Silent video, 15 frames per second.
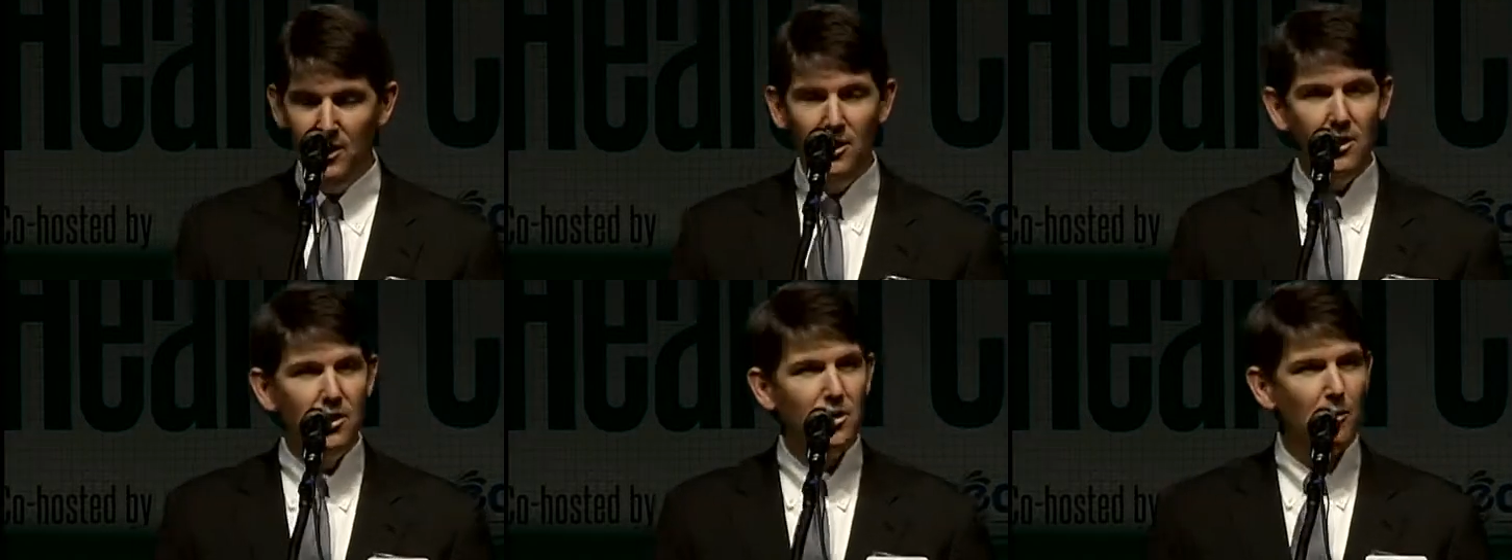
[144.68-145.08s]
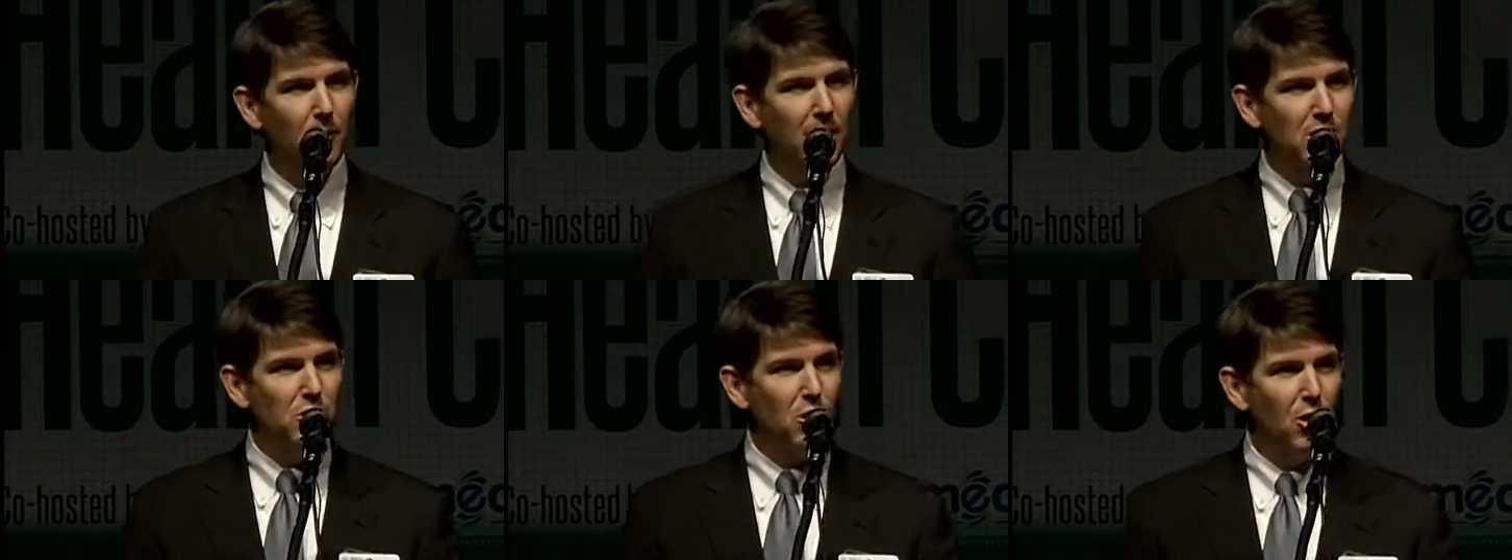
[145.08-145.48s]
So
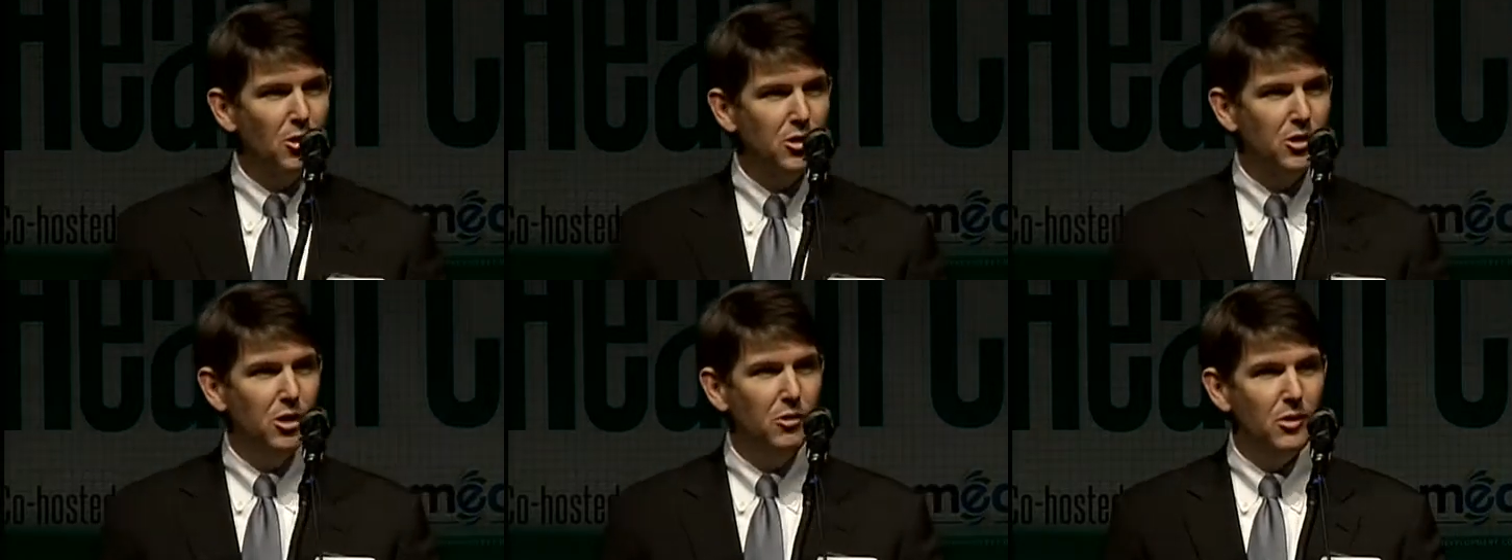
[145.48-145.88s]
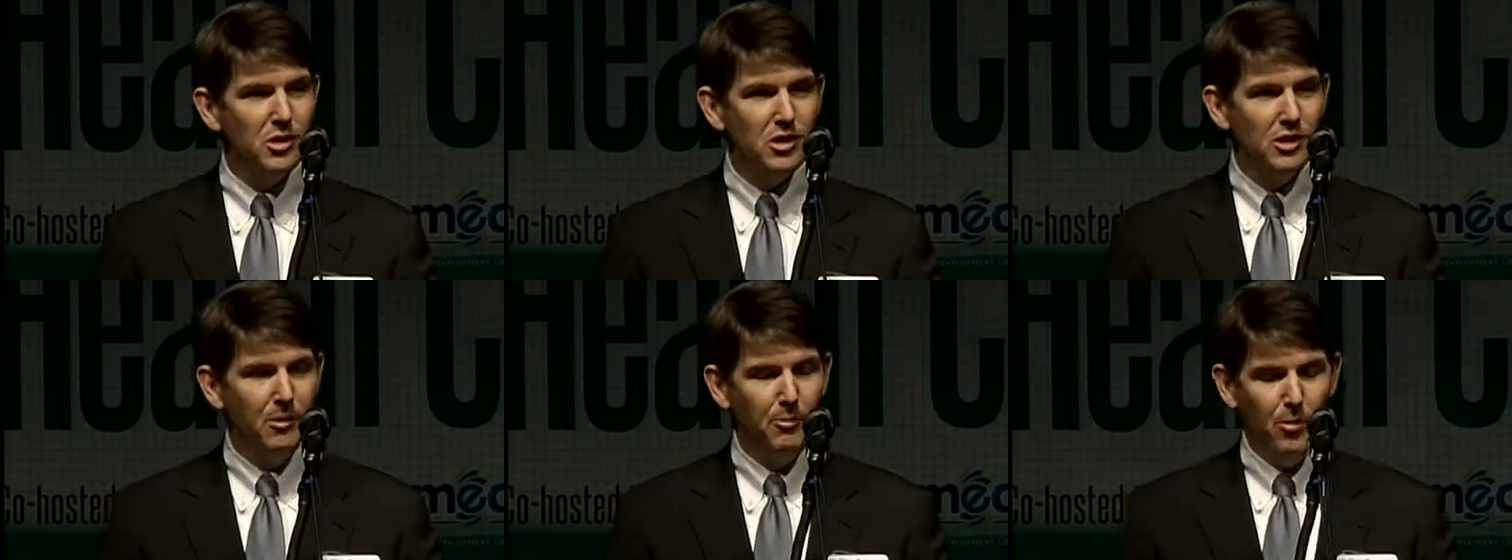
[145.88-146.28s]
my charge to you is
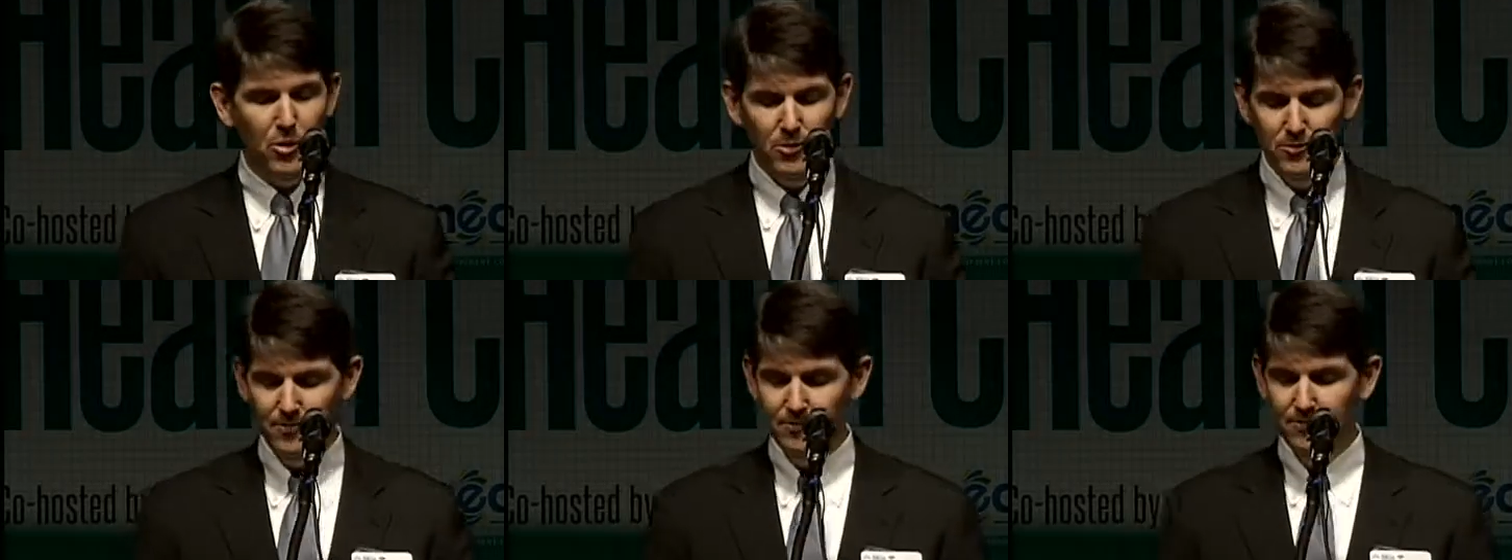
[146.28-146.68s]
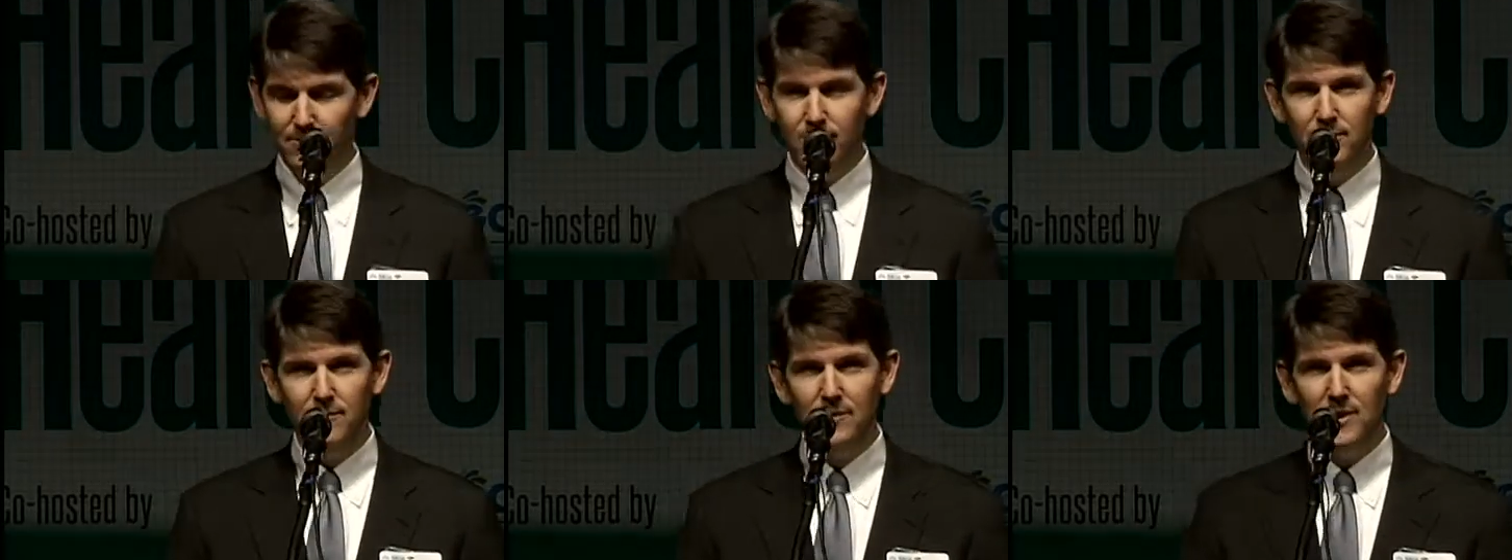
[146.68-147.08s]
simple.
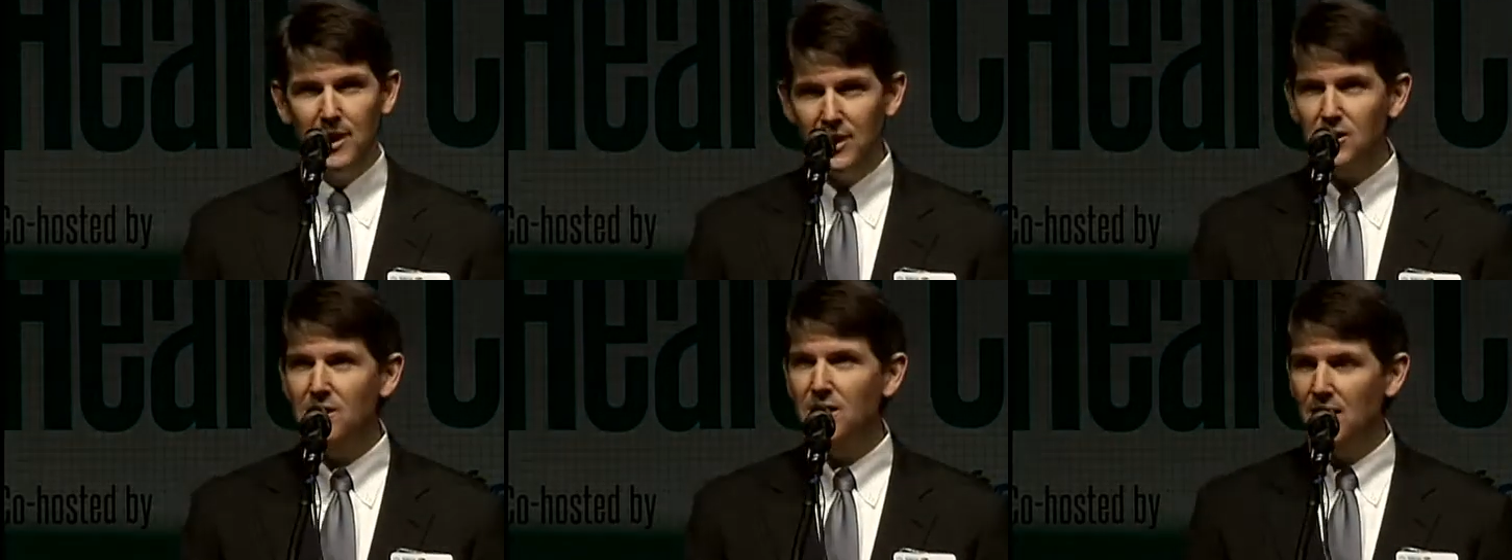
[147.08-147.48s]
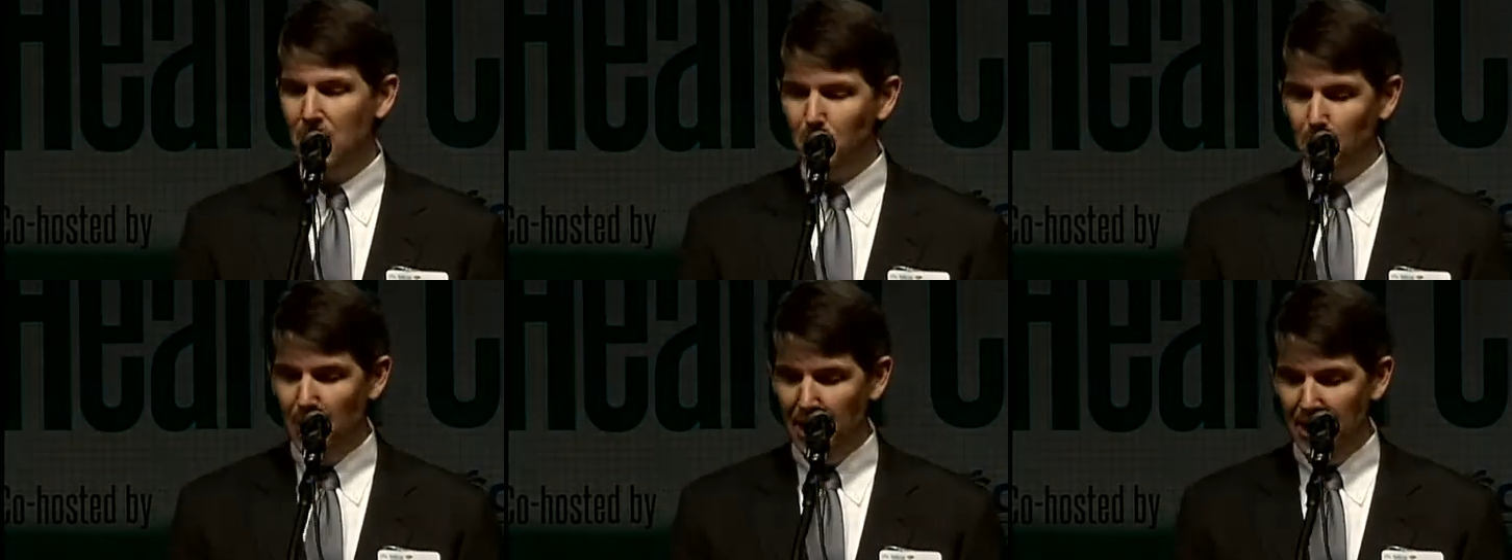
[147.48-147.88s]
Let's
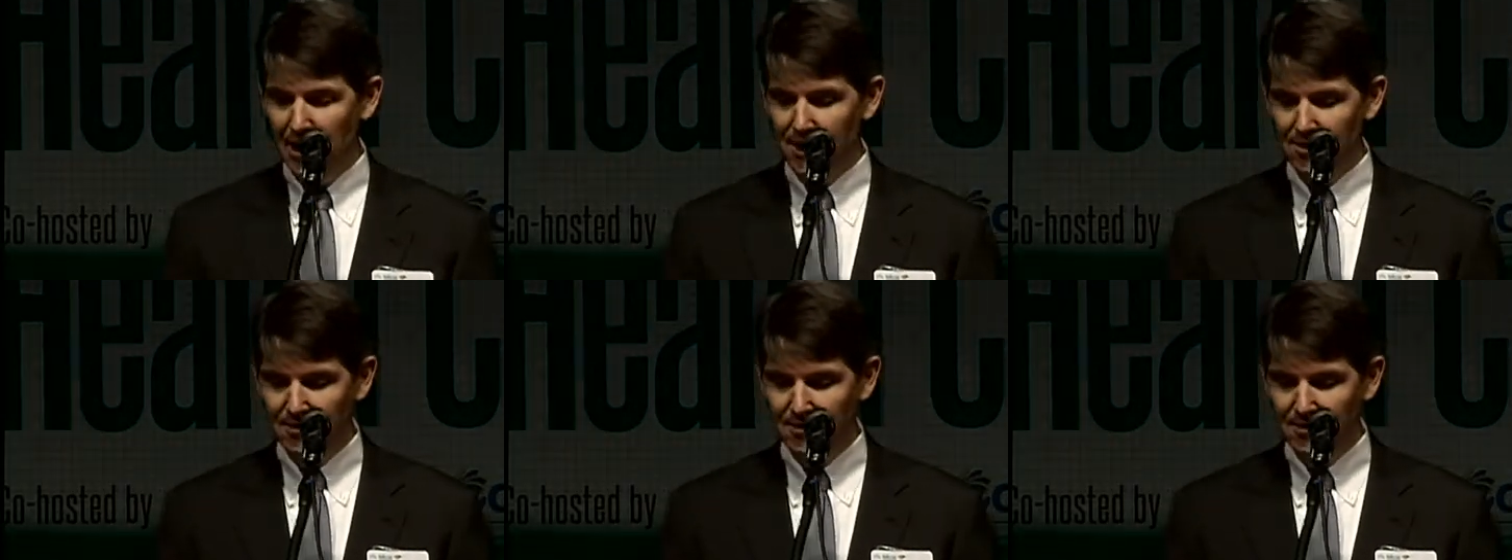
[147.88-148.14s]
think big.